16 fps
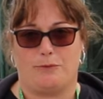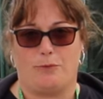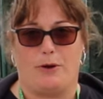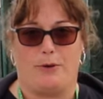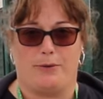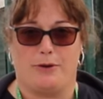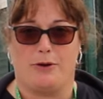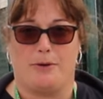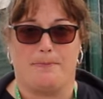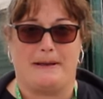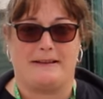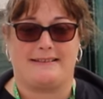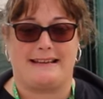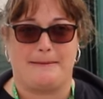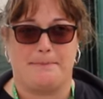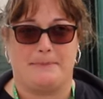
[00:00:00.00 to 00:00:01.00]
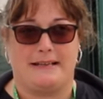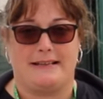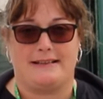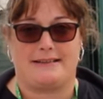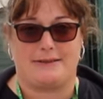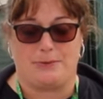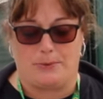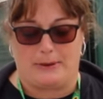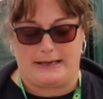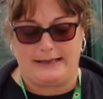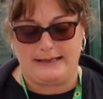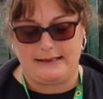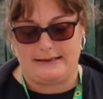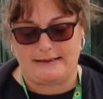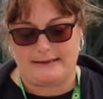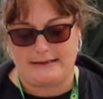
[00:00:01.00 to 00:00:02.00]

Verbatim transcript: Well, we've got about 10 minutes to wait.